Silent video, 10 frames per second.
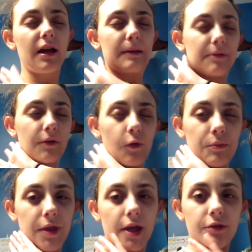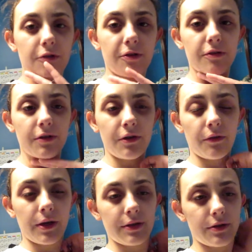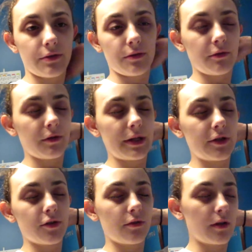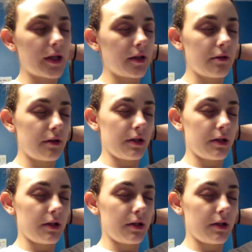I hope that you're going to enjoy